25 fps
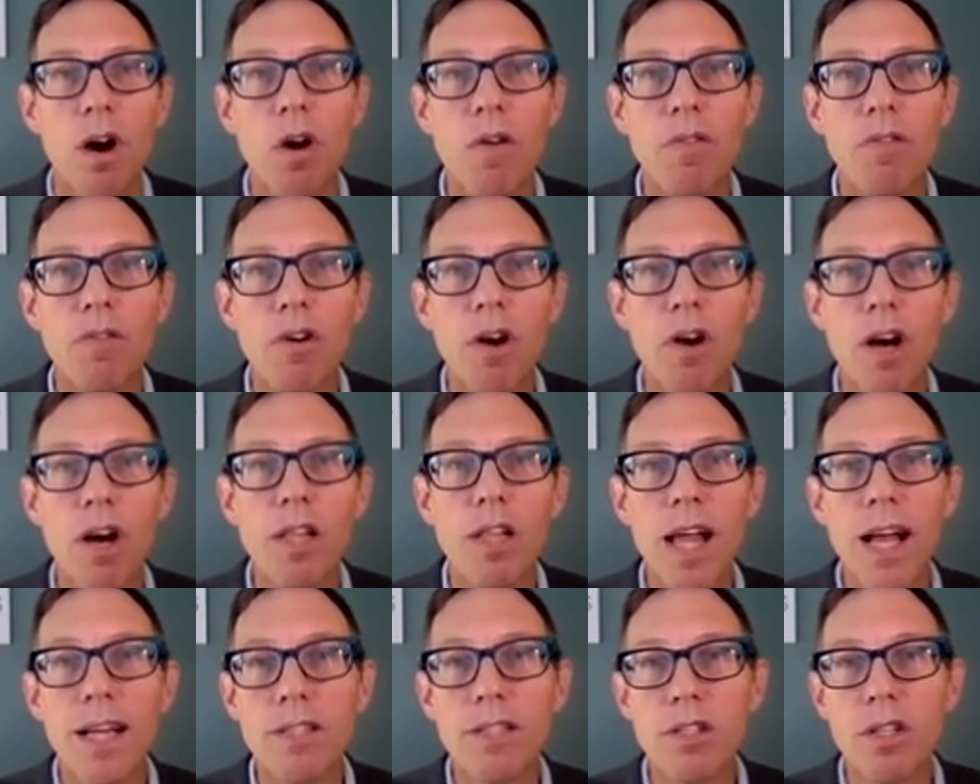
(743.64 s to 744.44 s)

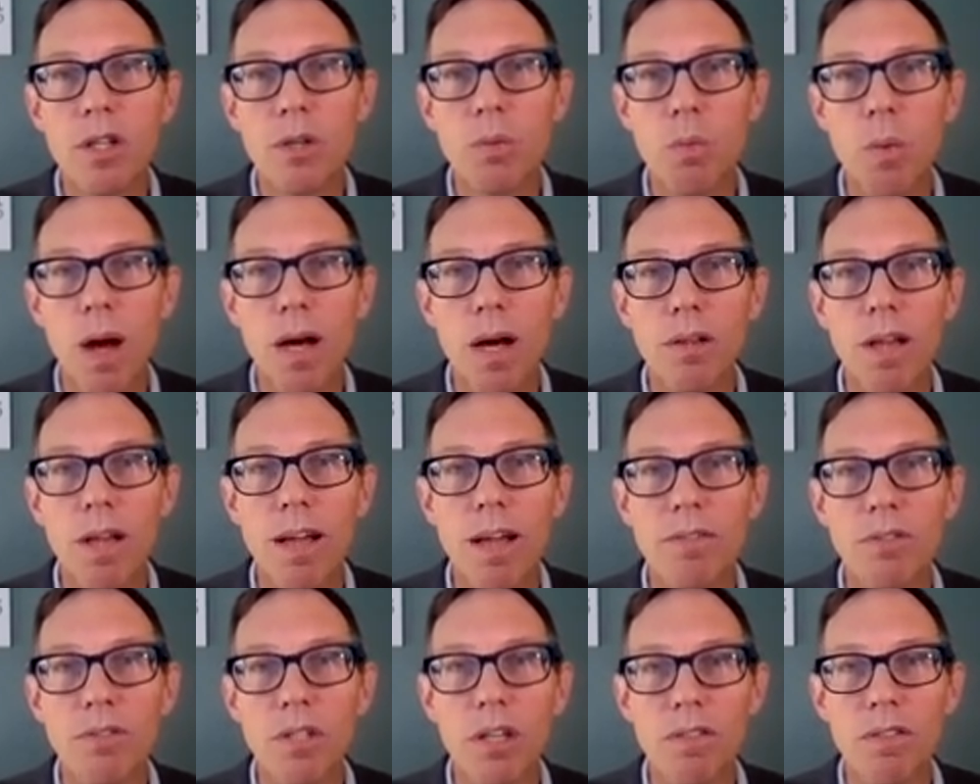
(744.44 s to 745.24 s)
Overall, last year,
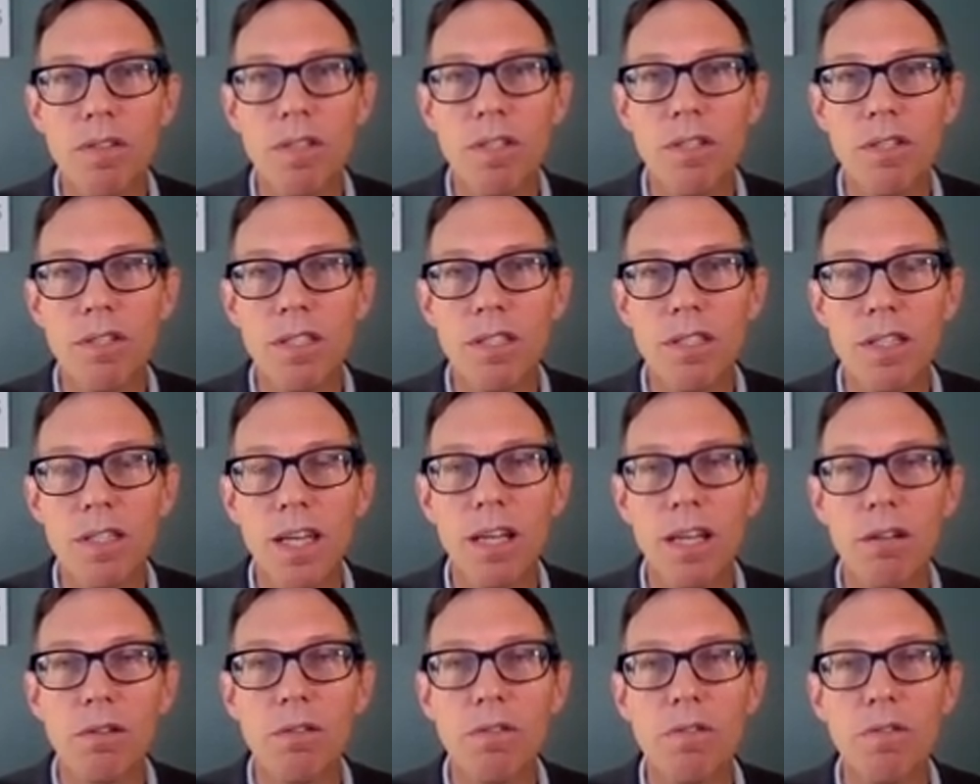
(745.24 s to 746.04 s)
wildlife services
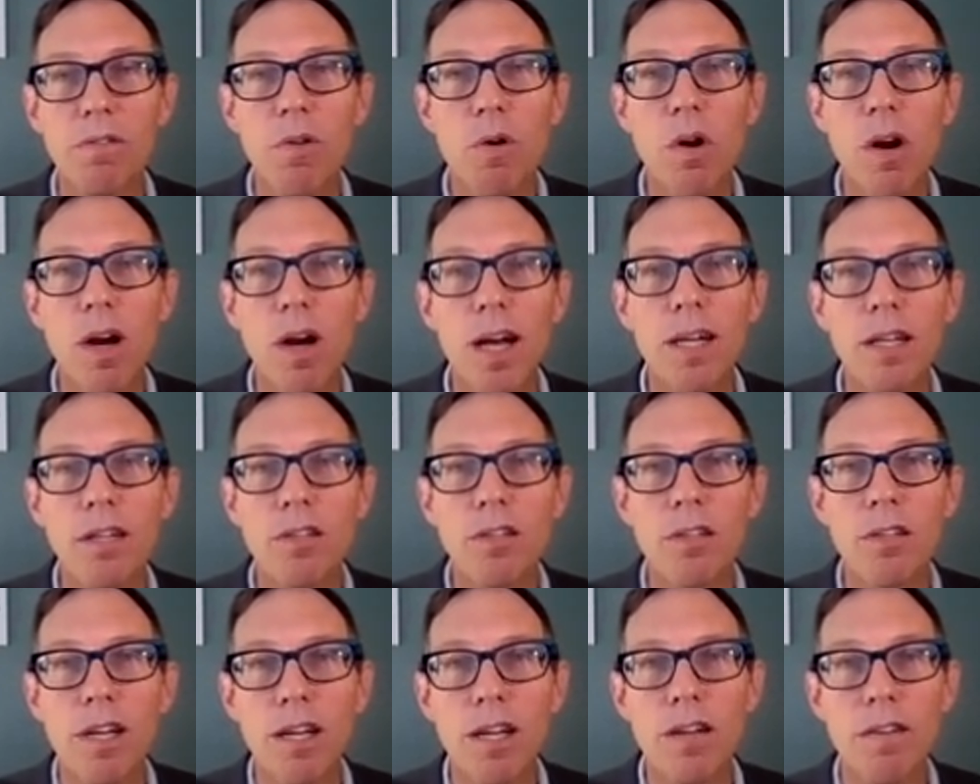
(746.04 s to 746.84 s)
killed
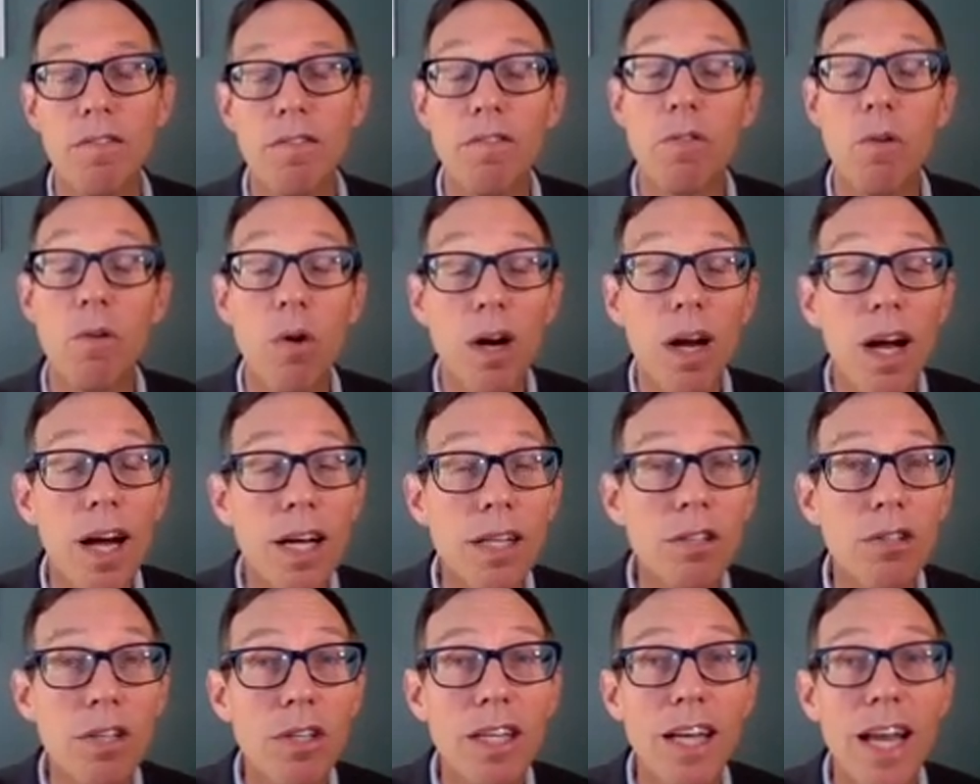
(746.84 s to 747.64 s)

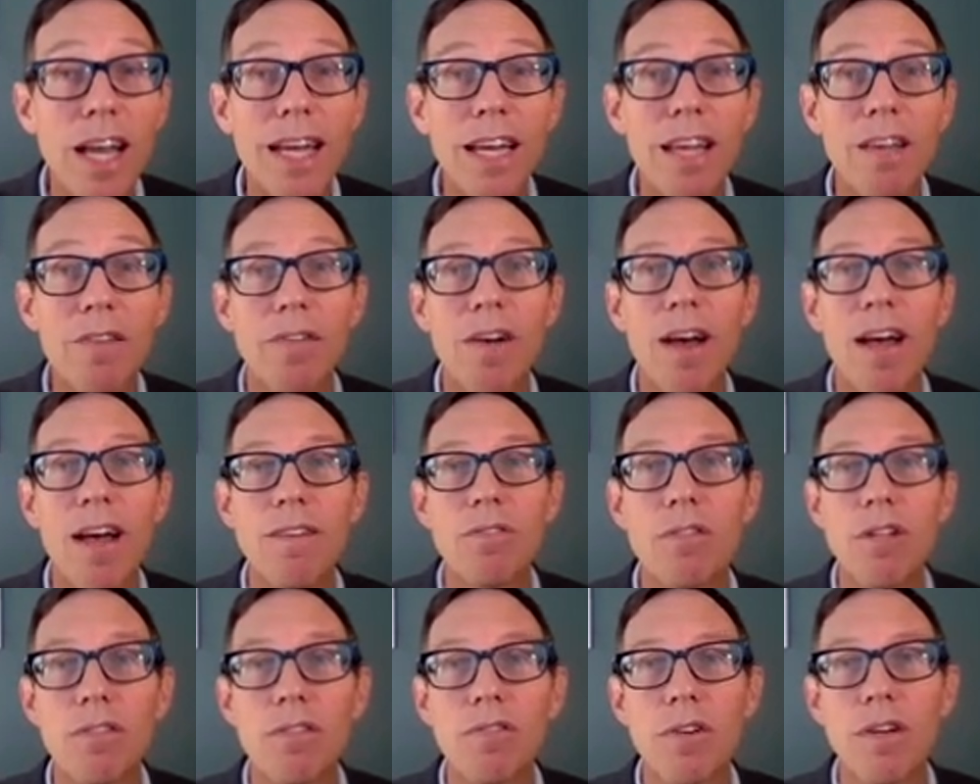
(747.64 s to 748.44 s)

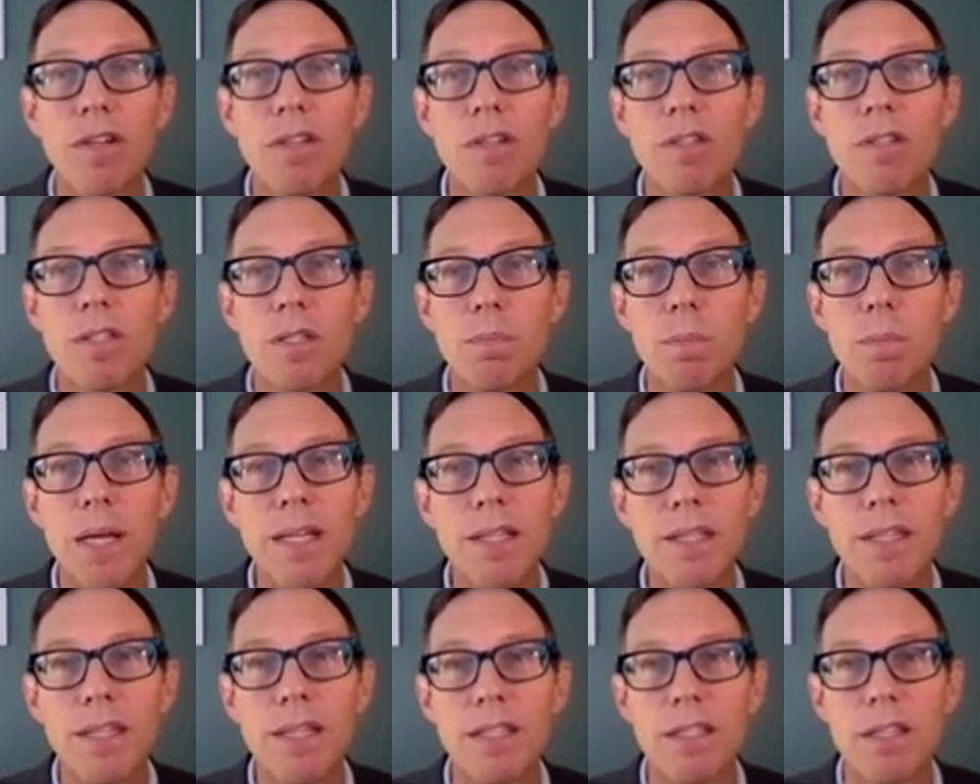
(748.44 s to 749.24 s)
485 different
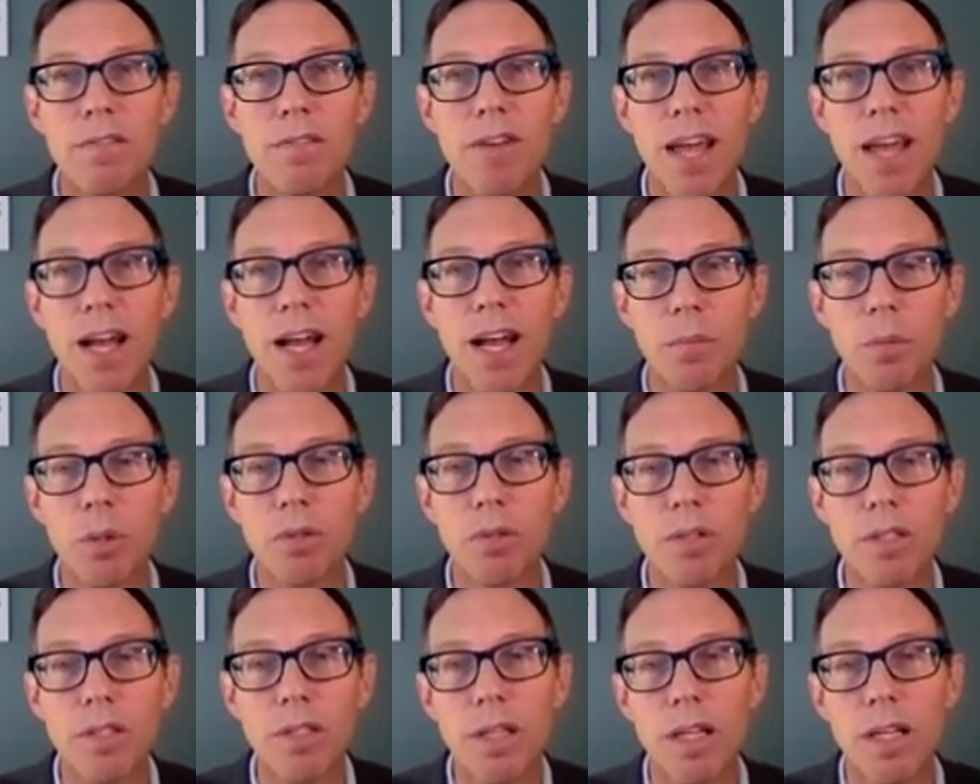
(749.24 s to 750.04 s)
species of
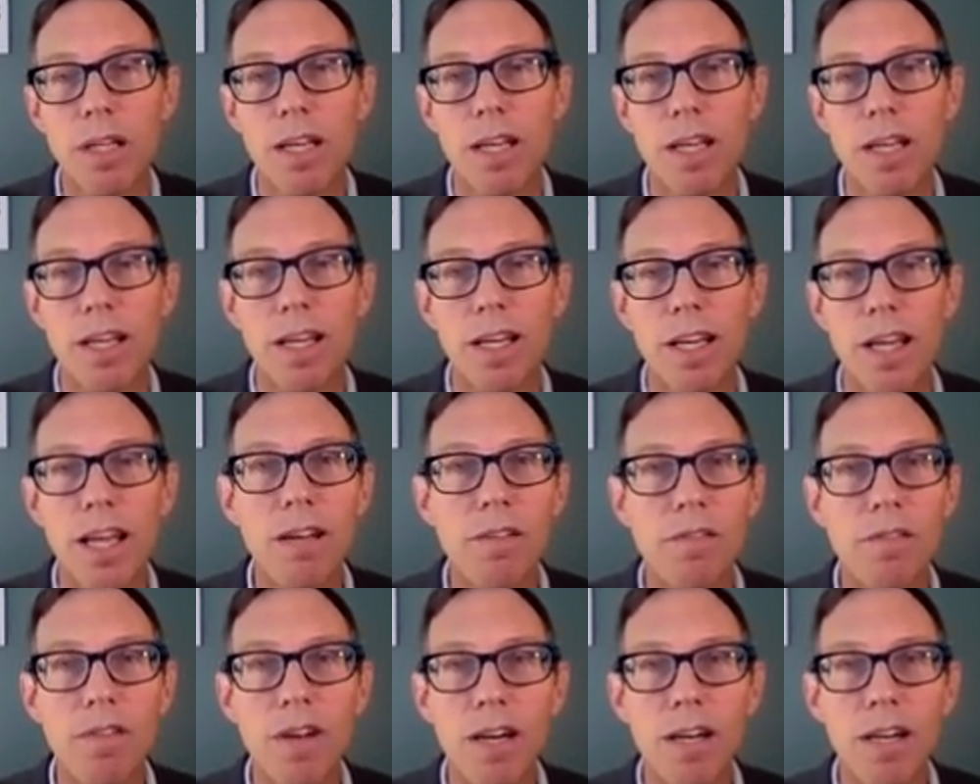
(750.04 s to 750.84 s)
animals
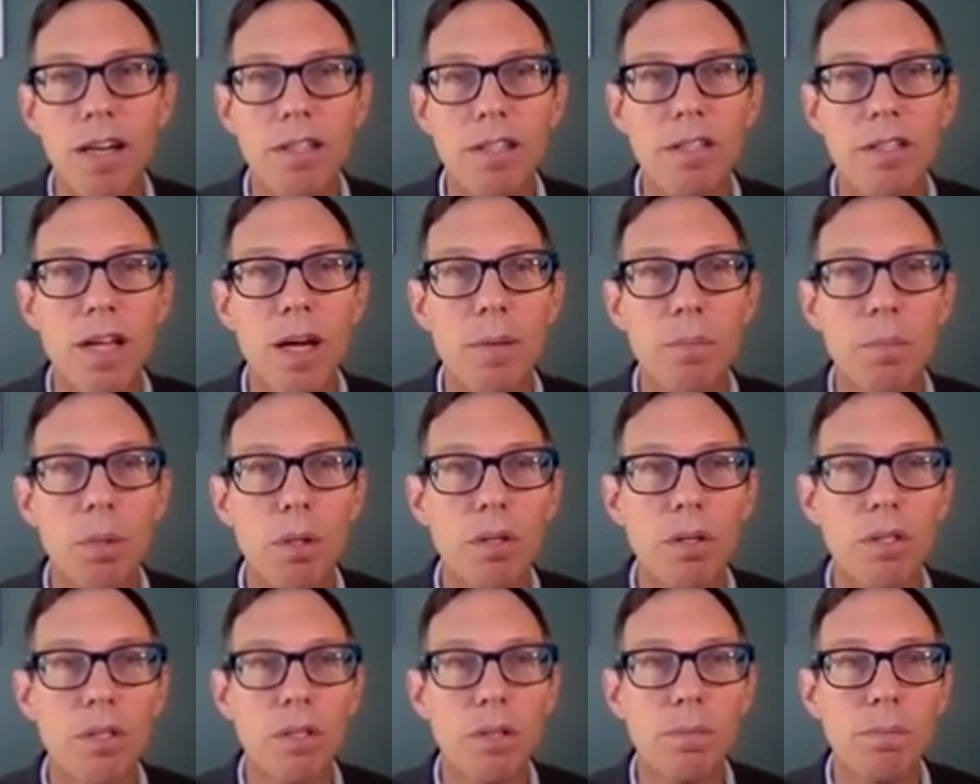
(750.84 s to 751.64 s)
in various
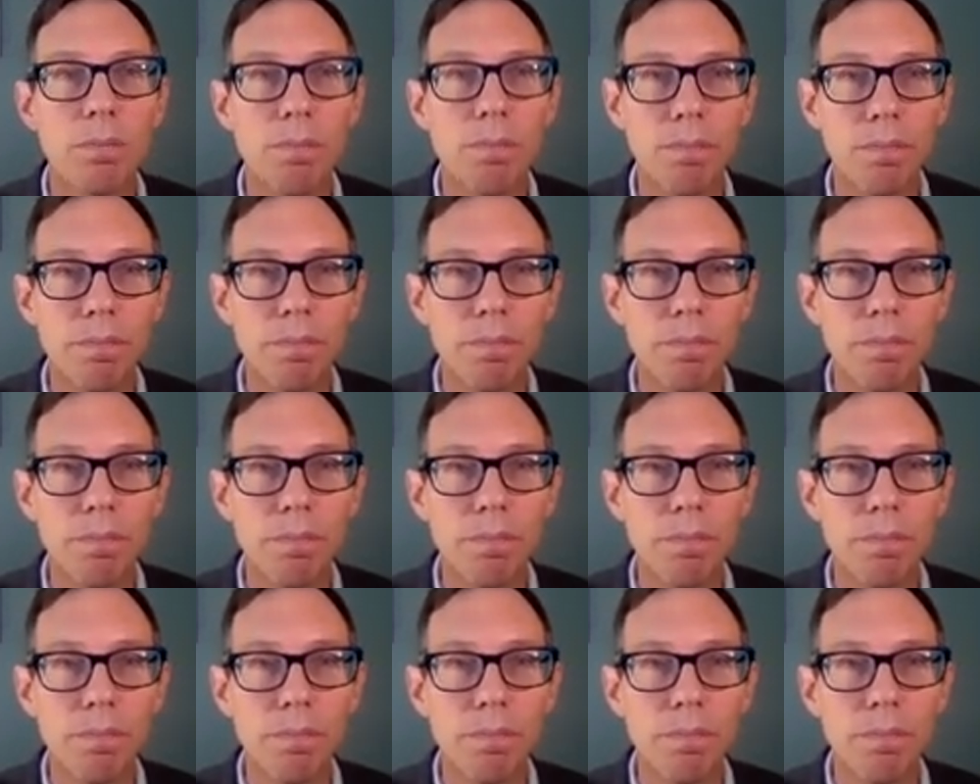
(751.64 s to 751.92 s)
numbers.